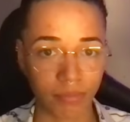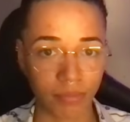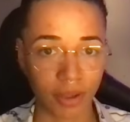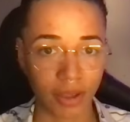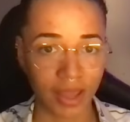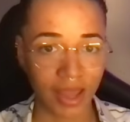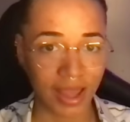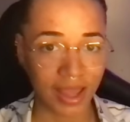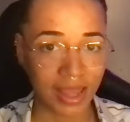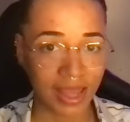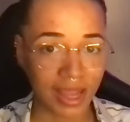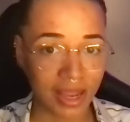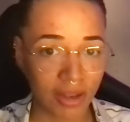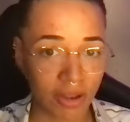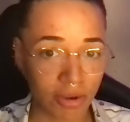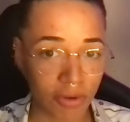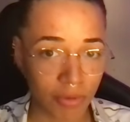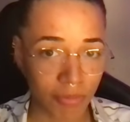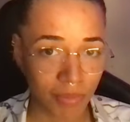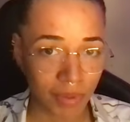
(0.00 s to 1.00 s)
Okay? Here
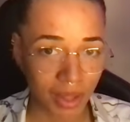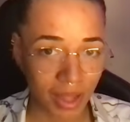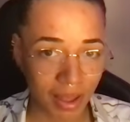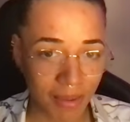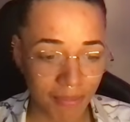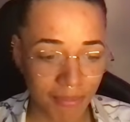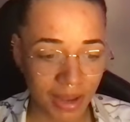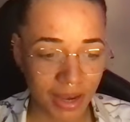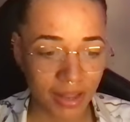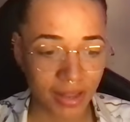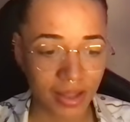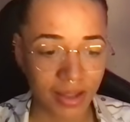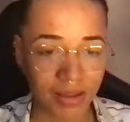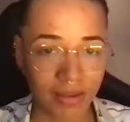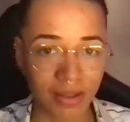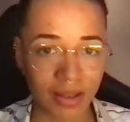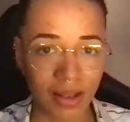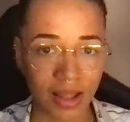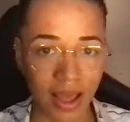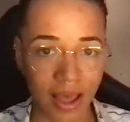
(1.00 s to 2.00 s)
to do bigger and better
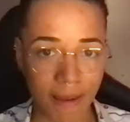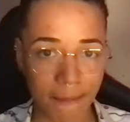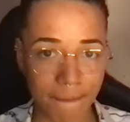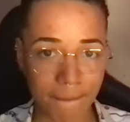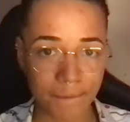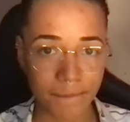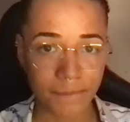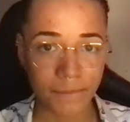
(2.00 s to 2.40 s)
things than that.